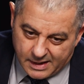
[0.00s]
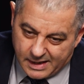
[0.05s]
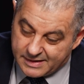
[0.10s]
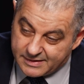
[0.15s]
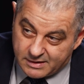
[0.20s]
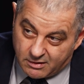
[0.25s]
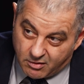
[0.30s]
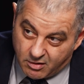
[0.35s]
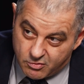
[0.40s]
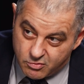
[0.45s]

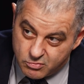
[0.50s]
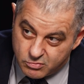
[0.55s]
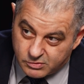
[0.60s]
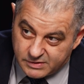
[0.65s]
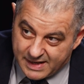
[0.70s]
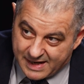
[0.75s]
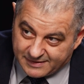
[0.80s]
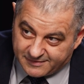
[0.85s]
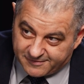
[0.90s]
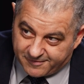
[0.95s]
And there are no
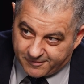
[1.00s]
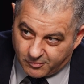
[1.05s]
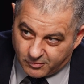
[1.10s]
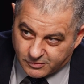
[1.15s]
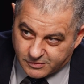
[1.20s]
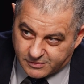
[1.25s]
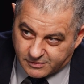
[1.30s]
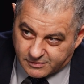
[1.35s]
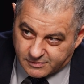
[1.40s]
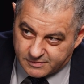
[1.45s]
net
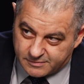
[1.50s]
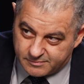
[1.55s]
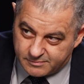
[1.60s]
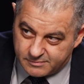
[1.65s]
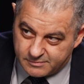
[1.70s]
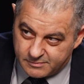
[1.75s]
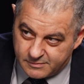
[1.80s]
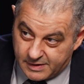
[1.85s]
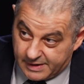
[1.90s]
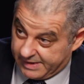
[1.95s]
forces.
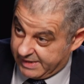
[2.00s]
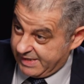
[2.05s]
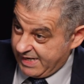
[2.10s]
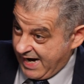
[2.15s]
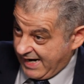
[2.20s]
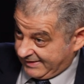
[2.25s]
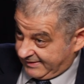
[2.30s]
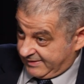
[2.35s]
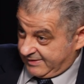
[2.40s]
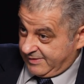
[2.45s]

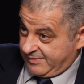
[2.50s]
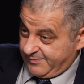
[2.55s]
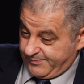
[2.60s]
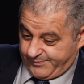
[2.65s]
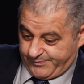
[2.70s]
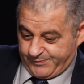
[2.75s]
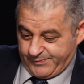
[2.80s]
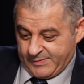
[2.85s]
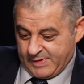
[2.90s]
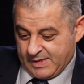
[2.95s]
Yet,
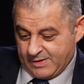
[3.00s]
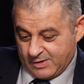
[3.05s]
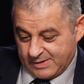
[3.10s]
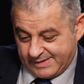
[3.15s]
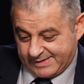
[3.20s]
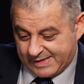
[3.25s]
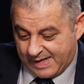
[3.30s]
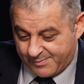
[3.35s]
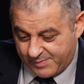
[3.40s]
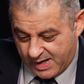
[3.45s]

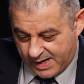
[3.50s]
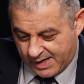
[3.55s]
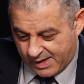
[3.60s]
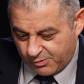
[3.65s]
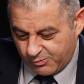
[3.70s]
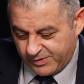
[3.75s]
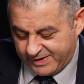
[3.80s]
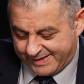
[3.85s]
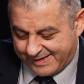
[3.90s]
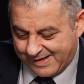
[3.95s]

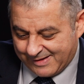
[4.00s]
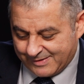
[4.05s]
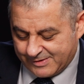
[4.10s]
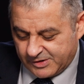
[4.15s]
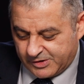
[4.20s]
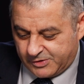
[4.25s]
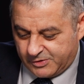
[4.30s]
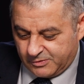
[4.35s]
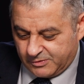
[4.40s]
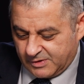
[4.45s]
somehow we tell
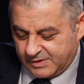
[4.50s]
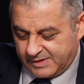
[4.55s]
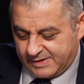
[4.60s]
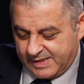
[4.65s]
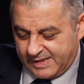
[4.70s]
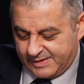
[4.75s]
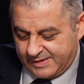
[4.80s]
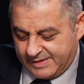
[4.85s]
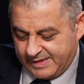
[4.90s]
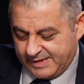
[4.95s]
the students
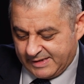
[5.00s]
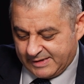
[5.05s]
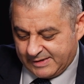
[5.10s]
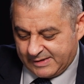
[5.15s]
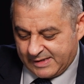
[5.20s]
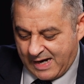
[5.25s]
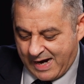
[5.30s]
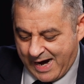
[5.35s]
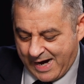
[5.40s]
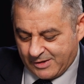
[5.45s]
that
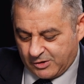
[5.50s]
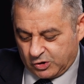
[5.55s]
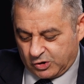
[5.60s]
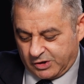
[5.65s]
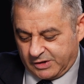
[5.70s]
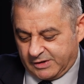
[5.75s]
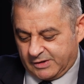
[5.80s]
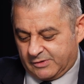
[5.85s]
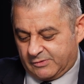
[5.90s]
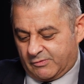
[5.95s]
these
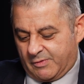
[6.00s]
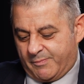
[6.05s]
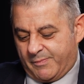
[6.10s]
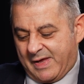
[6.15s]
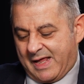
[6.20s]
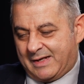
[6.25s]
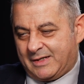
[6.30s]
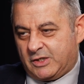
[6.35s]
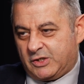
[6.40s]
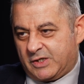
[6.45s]
hydrogens
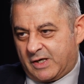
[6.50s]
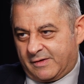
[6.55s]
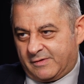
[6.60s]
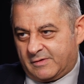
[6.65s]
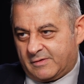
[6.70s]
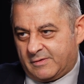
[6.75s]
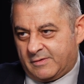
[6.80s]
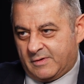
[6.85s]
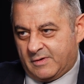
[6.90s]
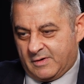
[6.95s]
repel each
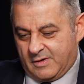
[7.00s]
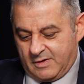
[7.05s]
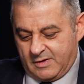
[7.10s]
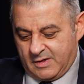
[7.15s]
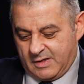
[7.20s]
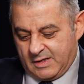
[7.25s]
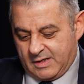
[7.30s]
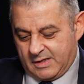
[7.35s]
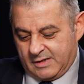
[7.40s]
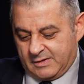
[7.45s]
other,
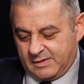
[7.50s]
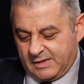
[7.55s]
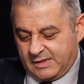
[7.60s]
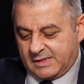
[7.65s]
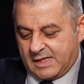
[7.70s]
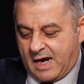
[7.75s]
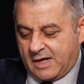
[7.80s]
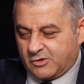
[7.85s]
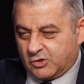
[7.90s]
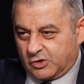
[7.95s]
and
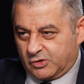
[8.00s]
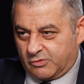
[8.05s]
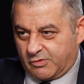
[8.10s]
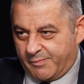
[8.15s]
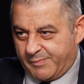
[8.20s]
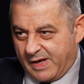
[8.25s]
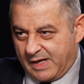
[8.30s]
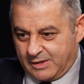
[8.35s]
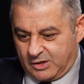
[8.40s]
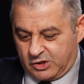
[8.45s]
these hydrogens
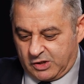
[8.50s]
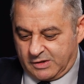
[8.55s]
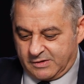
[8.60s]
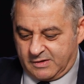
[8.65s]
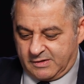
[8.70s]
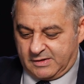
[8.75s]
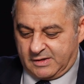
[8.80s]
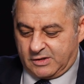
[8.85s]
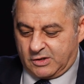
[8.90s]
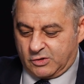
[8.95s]
repel each
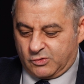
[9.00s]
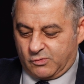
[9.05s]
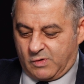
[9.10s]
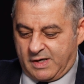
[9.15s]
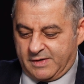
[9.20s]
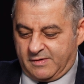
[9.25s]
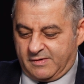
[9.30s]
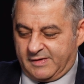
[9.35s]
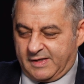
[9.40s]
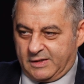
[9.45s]
other. This is
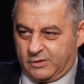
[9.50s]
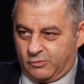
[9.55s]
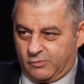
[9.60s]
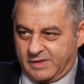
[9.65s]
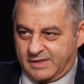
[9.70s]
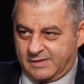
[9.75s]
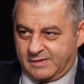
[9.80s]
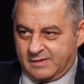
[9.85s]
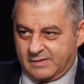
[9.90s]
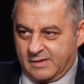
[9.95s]
why the thing
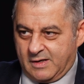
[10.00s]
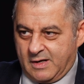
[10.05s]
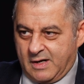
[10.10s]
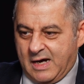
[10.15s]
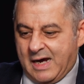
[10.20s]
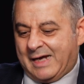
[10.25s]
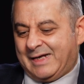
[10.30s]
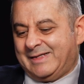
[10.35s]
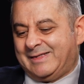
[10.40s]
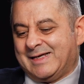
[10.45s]
twists.
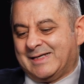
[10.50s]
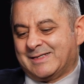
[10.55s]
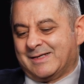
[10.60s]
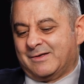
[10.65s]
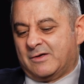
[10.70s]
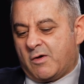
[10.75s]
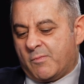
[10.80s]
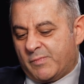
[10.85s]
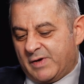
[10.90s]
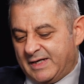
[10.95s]
And it
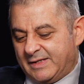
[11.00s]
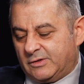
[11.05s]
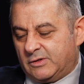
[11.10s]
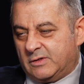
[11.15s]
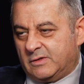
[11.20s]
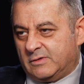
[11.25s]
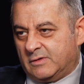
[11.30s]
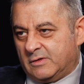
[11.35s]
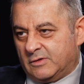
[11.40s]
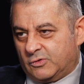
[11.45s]
doesn't complete
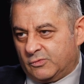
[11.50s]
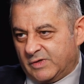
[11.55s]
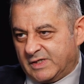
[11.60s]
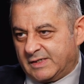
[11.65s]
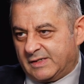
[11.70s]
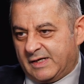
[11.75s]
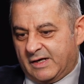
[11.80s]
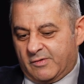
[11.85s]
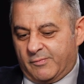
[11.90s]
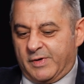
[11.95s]
the
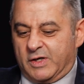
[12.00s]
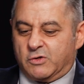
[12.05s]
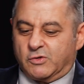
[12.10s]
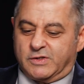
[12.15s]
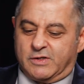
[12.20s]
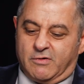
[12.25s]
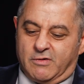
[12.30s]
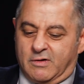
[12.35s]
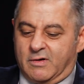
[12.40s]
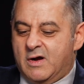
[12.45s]
twist here
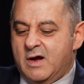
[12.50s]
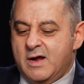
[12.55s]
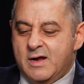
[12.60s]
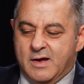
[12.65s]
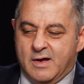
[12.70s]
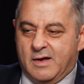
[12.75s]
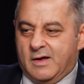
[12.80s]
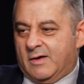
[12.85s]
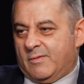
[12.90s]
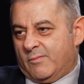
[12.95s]
because there are
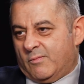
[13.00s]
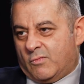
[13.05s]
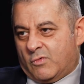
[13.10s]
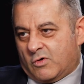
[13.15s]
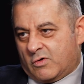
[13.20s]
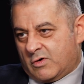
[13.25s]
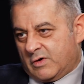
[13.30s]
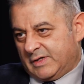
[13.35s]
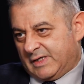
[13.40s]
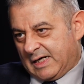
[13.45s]

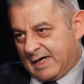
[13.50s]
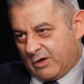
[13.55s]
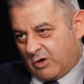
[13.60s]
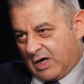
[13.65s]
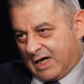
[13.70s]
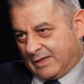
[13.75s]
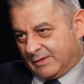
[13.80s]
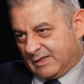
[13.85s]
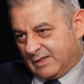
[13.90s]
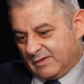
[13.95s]
more,
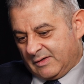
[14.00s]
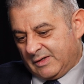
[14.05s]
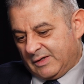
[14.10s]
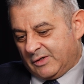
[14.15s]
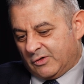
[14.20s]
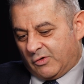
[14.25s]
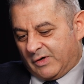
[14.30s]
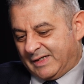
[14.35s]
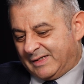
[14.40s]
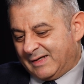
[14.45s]

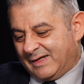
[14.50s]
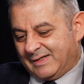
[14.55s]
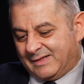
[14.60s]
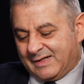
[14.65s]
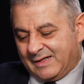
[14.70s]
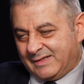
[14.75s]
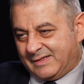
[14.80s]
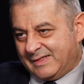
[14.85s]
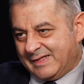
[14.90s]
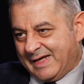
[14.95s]

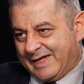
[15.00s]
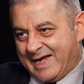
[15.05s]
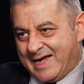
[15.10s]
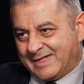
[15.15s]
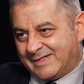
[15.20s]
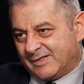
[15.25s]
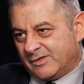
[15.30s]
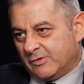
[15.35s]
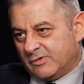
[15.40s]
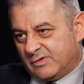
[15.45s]
it
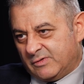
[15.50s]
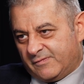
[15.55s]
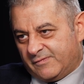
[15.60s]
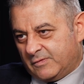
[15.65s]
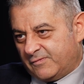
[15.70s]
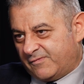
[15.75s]
negates the